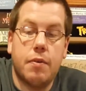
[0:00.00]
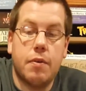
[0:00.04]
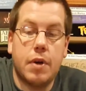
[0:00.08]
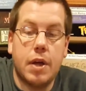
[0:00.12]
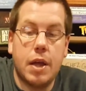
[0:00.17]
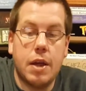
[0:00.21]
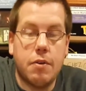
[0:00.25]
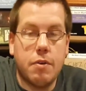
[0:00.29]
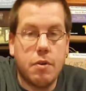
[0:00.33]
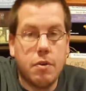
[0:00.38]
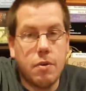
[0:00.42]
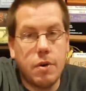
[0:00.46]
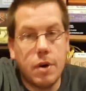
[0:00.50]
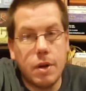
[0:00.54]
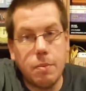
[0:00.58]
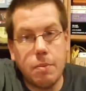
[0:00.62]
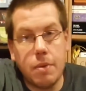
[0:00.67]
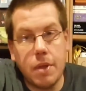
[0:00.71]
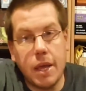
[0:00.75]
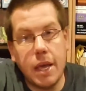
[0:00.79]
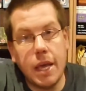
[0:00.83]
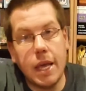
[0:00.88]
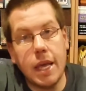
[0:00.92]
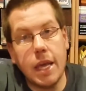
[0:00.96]
If
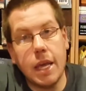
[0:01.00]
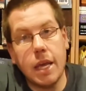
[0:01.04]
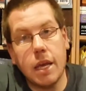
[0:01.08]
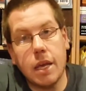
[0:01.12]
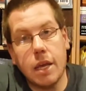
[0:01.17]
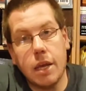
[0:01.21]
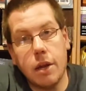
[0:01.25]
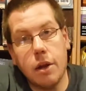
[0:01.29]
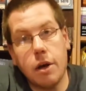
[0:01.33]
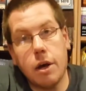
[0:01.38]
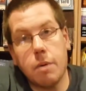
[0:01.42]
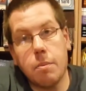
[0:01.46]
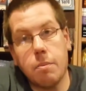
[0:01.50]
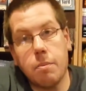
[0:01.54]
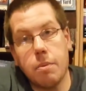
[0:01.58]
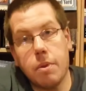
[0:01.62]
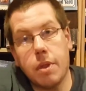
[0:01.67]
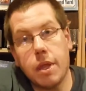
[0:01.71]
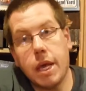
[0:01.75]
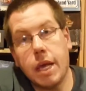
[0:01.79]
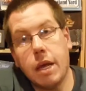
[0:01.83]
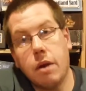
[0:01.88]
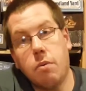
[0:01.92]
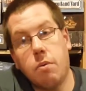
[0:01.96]
everyone playing
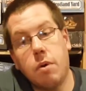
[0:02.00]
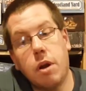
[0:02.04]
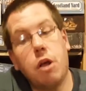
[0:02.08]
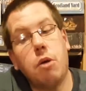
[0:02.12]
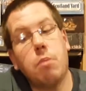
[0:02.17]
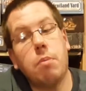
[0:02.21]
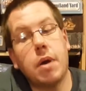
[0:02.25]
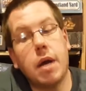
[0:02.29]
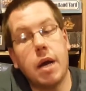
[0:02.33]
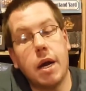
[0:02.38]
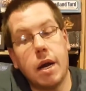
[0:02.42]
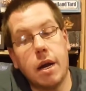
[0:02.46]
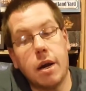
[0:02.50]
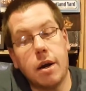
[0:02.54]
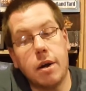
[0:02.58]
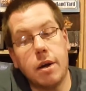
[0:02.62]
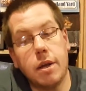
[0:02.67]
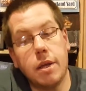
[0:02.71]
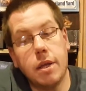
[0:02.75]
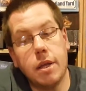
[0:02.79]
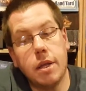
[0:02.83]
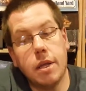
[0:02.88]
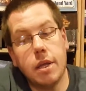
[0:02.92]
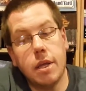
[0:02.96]
cannot play a realm
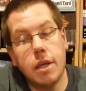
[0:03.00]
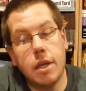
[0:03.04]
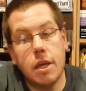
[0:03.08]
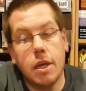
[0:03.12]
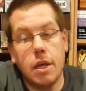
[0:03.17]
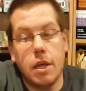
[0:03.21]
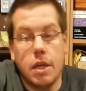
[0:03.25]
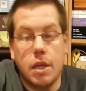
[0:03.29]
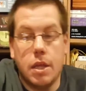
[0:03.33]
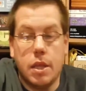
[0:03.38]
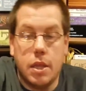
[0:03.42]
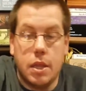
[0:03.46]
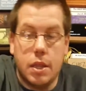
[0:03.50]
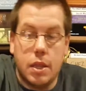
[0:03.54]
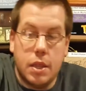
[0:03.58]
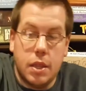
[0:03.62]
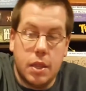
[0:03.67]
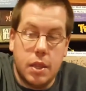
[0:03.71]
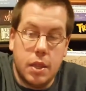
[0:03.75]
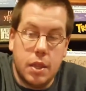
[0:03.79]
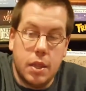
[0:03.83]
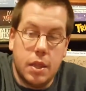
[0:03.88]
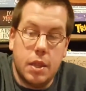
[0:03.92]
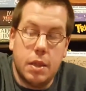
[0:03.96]
card,
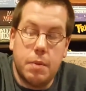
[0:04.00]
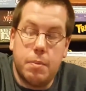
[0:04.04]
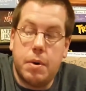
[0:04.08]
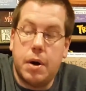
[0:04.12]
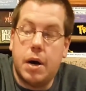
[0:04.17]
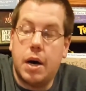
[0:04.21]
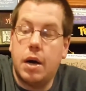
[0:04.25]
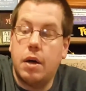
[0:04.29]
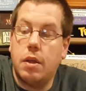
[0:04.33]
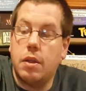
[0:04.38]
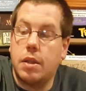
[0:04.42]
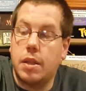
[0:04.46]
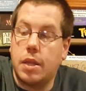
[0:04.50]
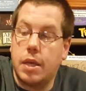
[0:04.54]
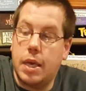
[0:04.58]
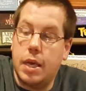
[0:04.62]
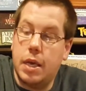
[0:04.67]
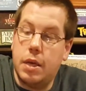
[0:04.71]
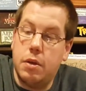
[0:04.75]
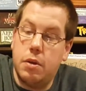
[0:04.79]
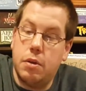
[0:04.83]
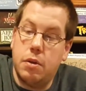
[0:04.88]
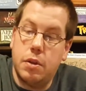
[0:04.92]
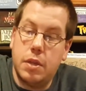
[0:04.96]
the
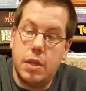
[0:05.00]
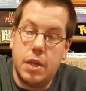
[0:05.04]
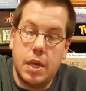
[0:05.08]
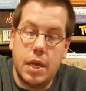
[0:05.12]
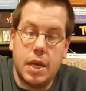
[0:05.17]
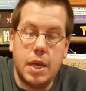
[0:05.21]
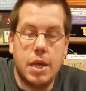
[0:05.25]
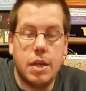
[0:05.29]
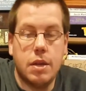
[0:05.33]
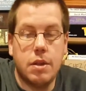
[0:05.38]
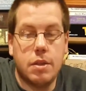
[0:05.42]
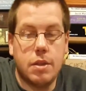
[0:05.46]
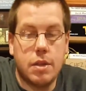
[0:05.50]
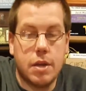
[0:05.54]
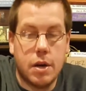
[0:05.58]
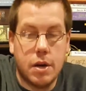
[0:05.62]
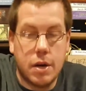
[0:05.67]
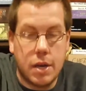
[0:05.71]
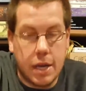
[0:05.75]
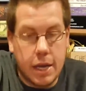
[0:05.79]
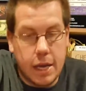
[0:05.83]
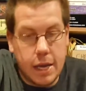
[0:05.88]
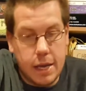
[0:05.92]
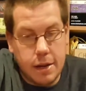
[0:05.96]
pile is killed and
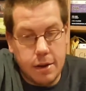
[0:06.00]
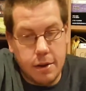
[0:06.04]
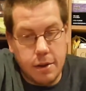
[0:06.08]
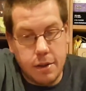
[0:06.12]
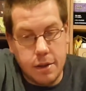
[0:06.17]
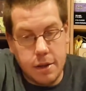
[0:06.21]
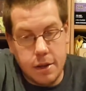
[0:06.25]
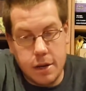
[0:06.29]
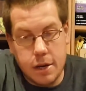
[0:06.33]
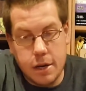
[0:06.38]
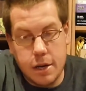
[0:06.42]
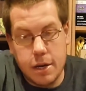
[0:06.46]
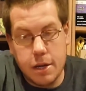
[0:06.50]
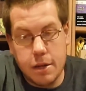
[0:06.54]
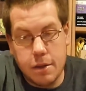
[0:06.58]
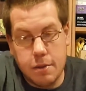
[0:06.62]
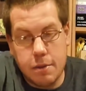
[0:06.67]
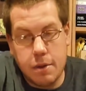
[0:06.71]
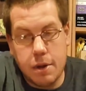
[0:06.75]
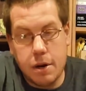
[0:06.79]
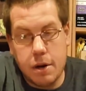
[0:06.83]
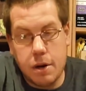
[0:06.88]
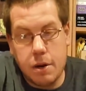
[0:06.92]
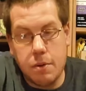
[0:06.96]
you start again,
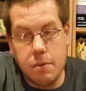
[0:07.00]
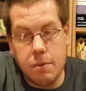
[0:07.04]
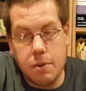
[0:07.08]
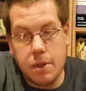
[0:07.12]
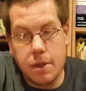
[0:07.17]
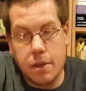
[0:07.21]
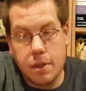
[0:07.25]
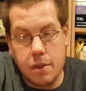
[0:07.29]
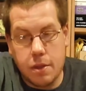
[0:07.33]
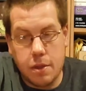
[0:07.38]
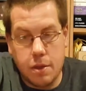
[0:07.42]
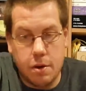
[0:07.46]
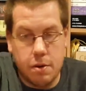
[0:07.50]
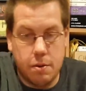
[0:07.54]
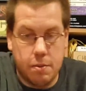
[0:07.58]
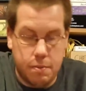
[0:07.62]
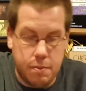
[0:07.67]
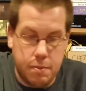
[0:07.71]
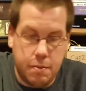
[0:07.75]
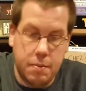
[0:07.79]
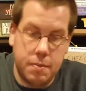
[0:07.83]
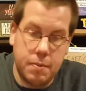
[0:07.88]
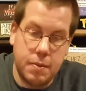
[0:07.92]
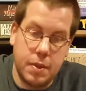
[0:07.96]
starting with,
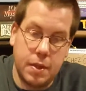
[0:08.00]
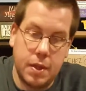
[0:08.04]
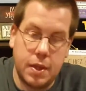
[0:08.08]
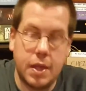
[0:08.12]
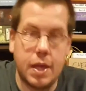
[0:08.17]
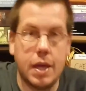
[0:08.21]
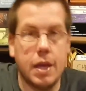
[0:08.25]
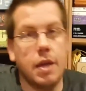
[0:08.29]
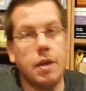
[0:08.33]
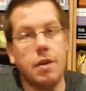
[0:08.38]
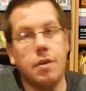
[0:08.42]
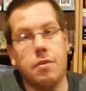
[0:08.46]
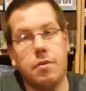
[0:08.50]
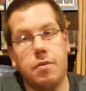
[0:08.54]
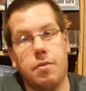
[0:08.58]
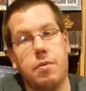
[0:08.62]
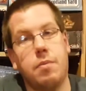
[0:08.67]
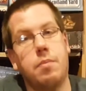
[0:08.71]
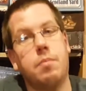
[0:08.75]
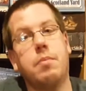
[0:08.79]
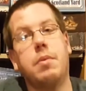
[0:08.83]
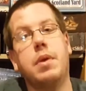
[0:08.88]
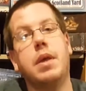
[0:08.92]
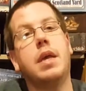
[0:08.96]
so say
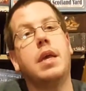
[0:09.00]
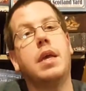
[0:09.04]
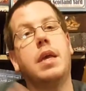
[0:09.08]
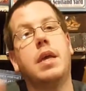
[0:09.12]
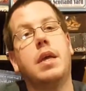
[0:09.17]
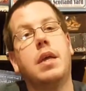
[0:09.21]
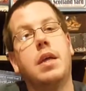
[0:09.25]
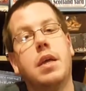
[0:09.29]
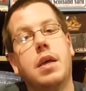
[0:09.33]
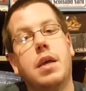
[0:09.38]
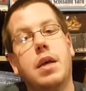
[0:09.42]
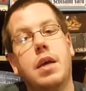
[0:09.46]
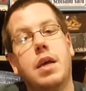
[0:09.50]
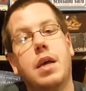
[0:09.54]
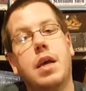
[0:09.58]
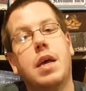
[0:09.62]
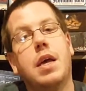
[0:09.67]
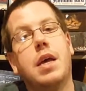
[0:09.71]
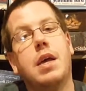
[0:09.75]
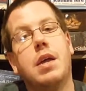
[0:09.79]
if me,